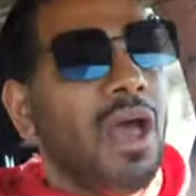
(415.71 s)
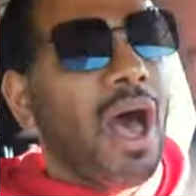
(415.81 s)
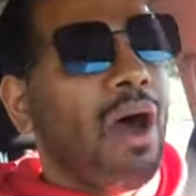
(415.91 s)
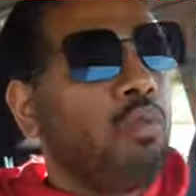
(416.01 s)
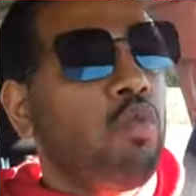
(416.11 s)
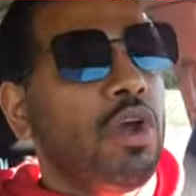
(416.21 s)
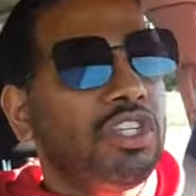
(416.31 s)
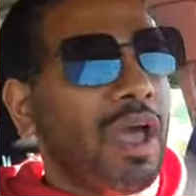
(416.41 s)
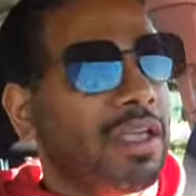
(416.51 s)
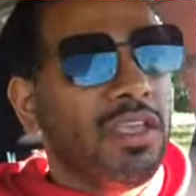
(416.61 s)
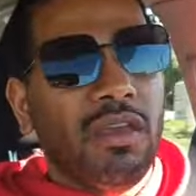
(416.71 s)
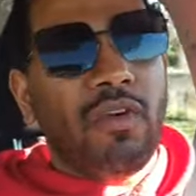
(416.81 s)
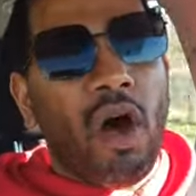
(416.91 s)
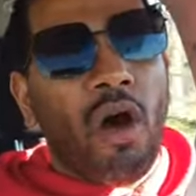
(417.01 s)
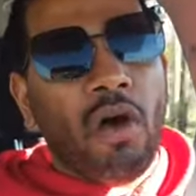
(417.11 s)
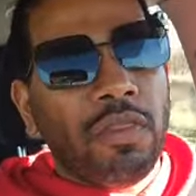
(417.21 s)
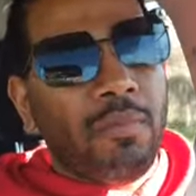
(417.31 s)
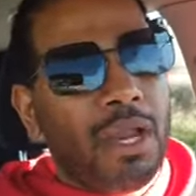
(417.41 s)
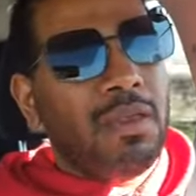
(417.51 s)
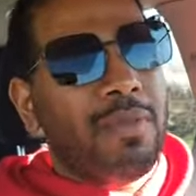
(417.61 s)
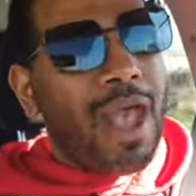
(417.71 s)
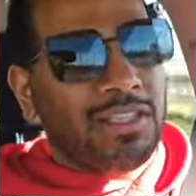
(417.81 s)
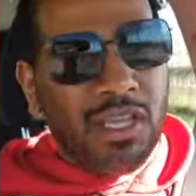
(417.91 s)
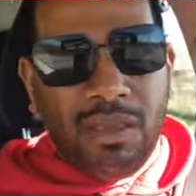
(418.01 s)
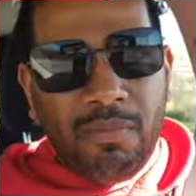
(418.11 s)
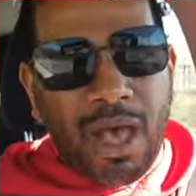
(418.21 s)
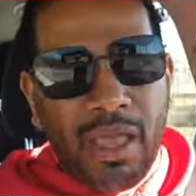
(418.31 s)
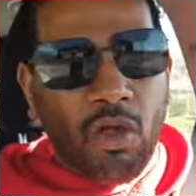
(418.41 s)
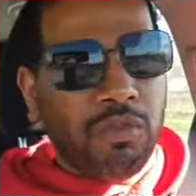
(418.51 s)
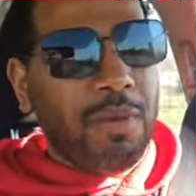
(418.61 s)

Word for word: I wish I could give all the money back to get my health